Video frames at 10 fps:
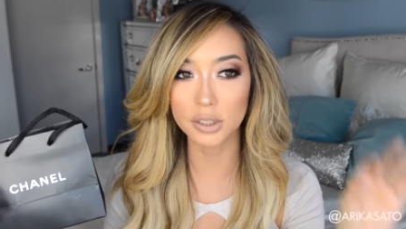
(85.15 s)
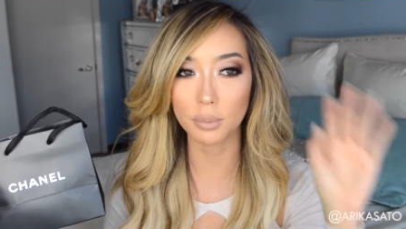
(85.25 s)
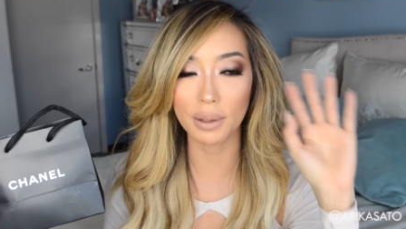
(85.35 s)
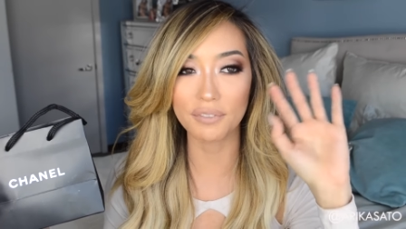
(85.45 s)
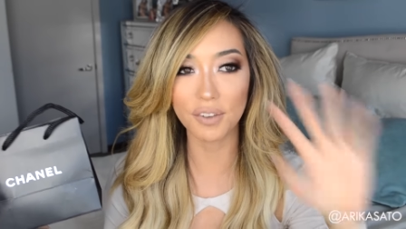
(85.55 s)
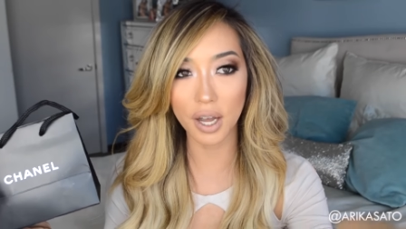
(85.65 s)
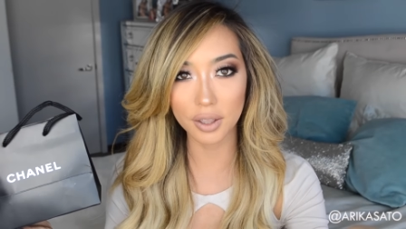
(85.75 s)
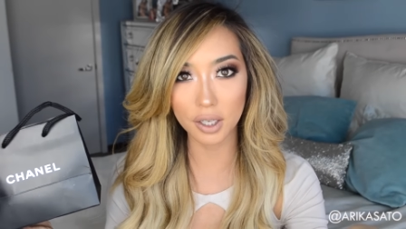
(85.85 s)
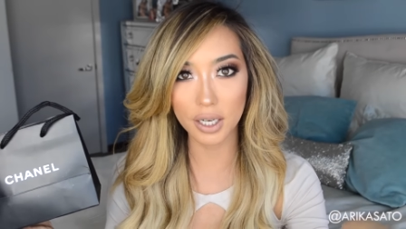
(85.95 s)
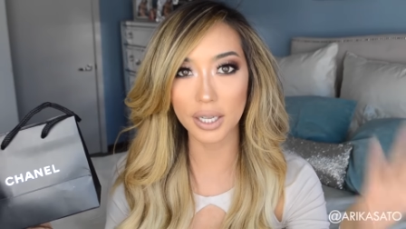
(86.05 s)
So my
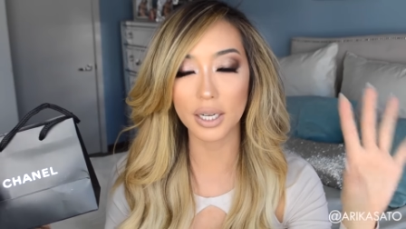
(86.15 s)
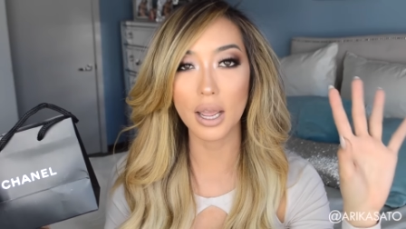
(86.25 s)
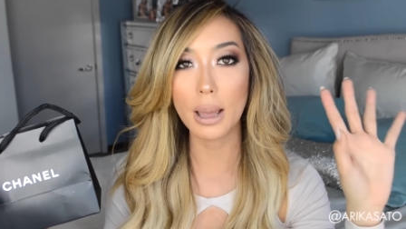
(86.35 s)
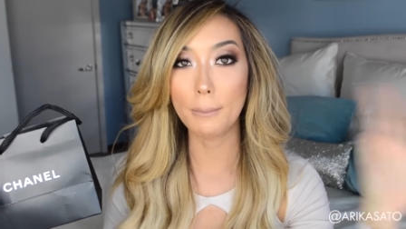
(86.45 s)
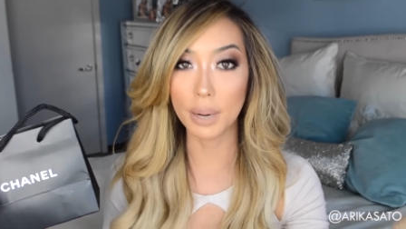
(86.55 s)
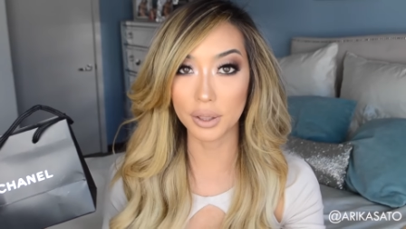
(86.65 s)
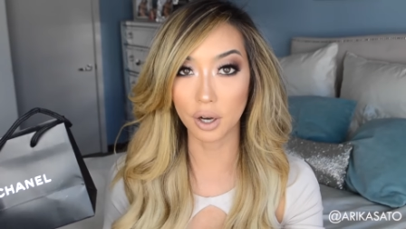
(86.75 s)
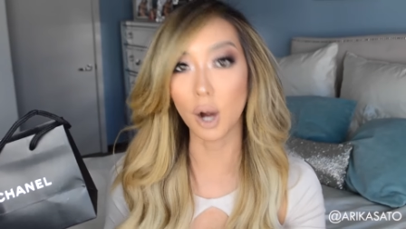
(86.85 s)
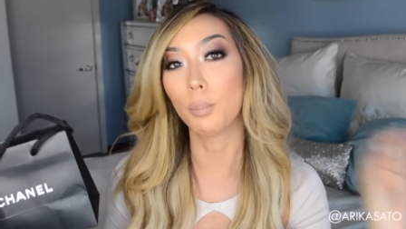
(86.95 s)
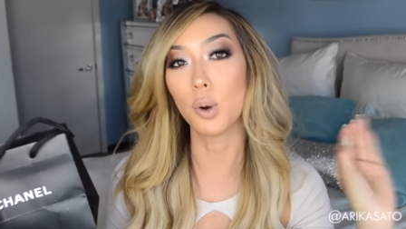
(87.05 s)
father and mother
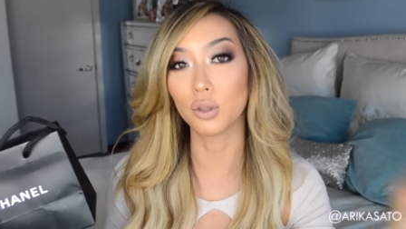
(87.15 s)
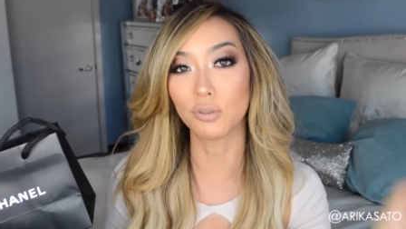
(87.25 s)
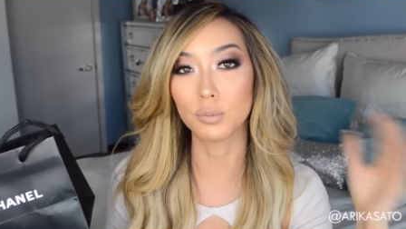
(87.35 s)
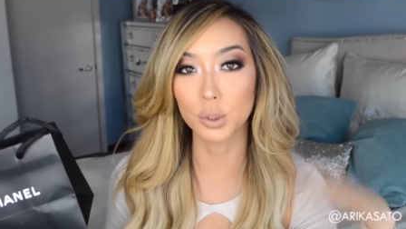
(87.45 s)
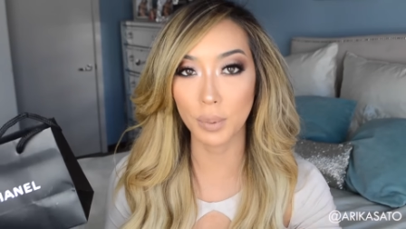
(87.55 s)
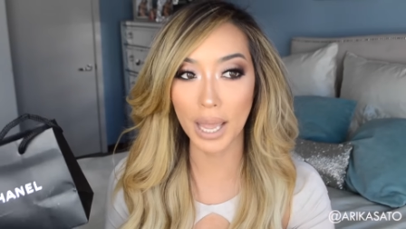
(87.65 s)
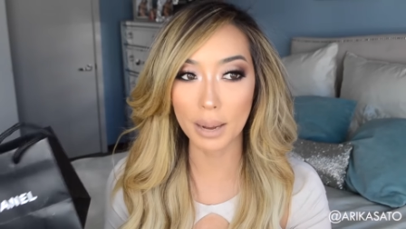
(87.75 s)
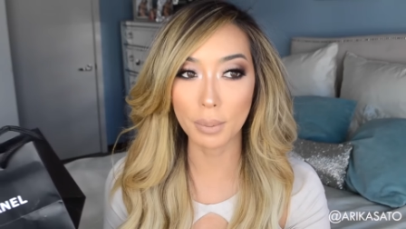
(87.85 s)
are both from Japan.